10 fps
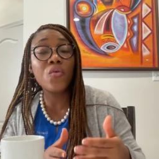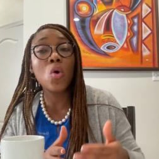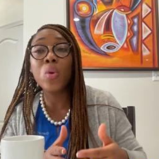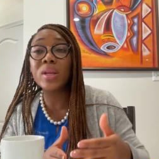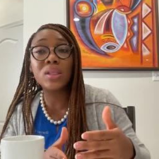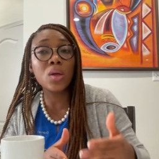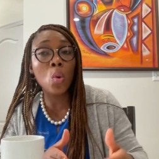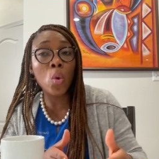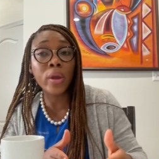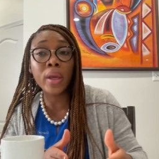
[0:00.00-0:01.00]
or when he's not
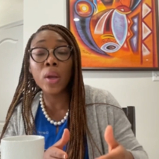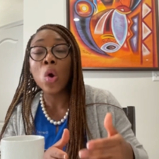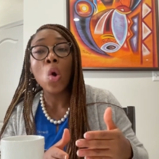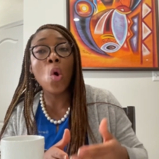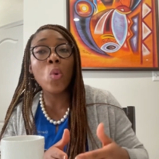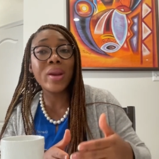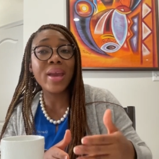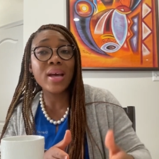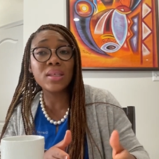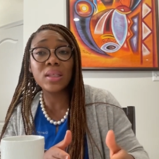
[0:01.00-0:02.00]
working or when he
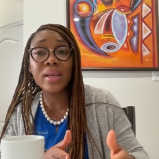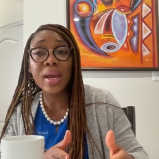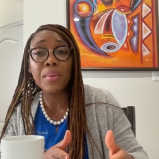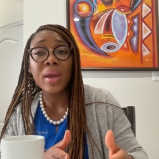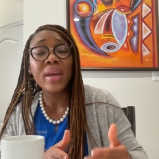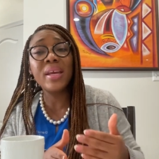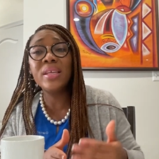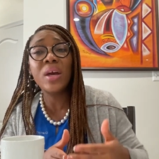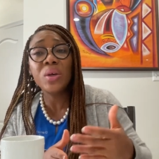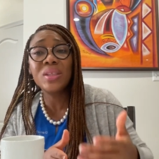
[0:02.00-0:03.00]
has the time, he
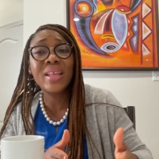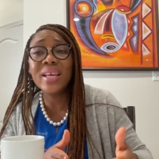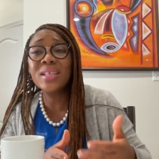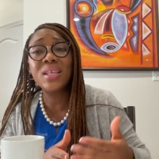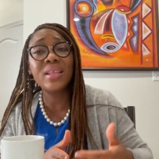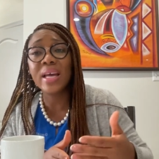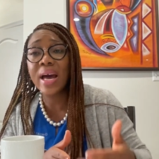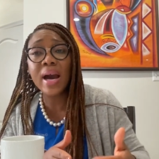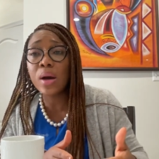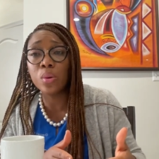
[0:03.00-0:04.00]
does things in the
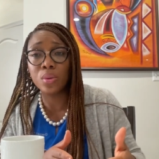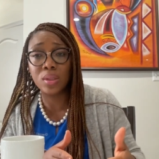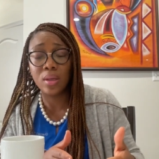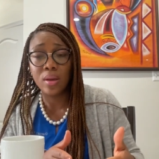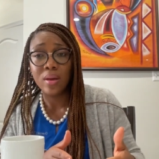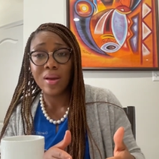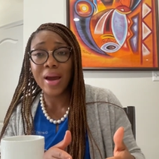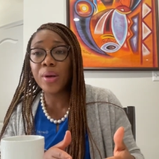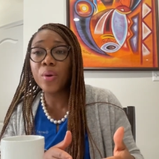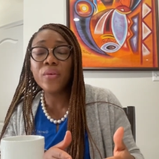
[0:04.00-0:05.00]
house.
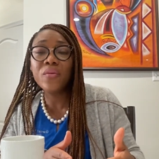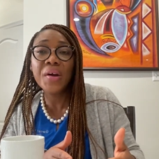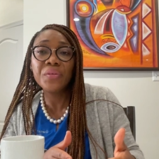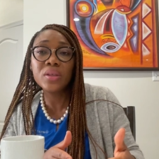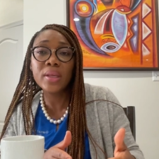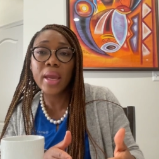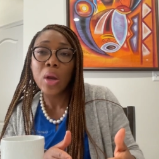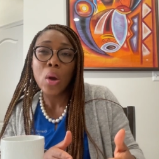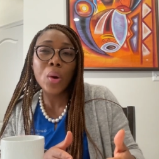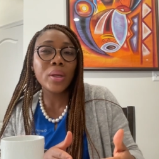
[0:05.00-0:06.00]
I don't even have to say,
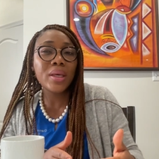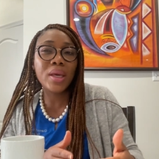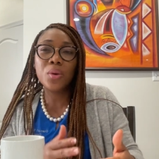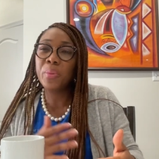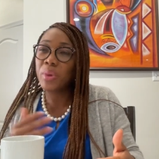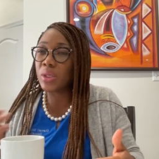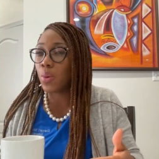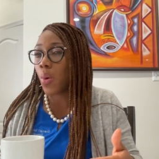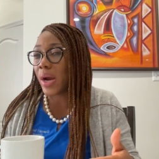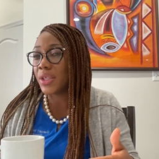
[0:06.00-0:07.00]
Honey, can you help me to
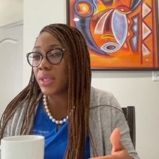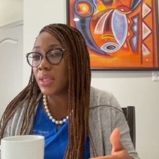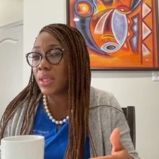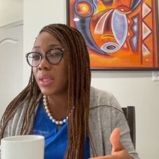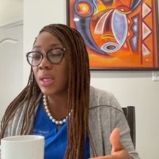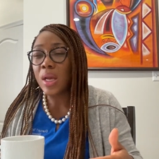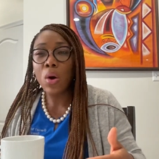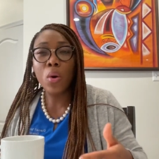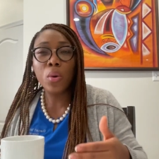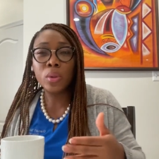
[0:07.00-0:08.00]
wash this?
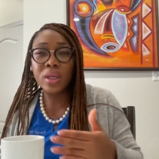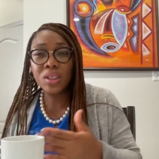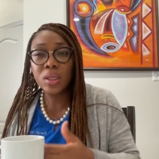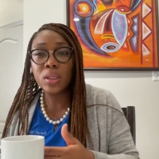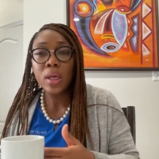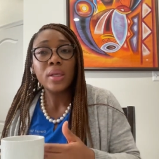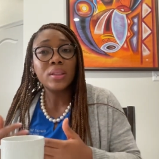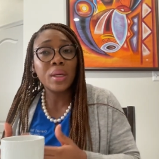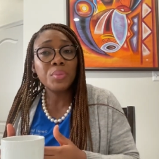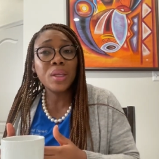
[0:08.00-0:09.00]
dishes.
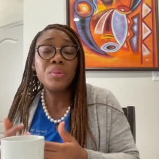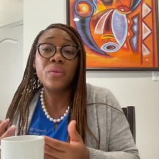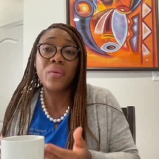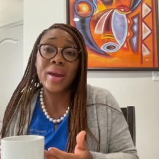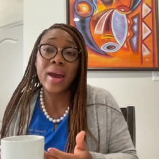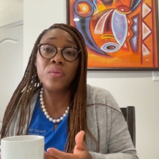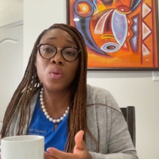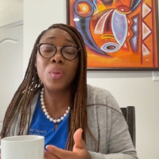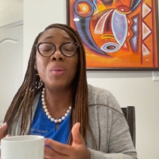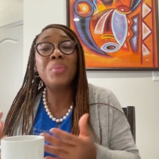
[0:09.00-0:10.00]
Sometimes if I have to,
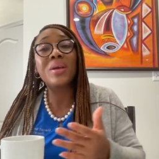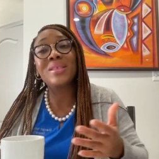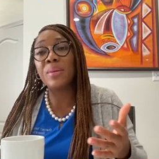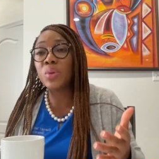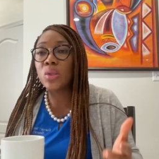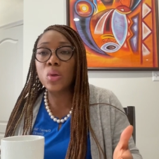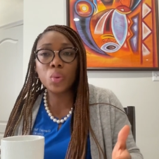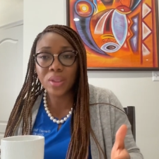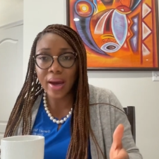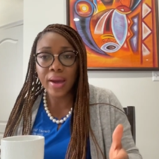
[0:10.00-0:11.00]
maybe because I'm so
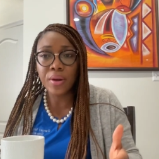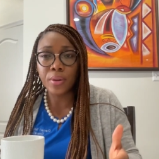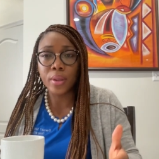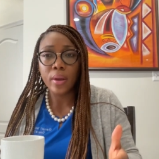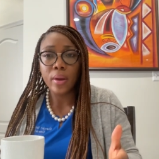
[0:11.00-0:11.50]
tired.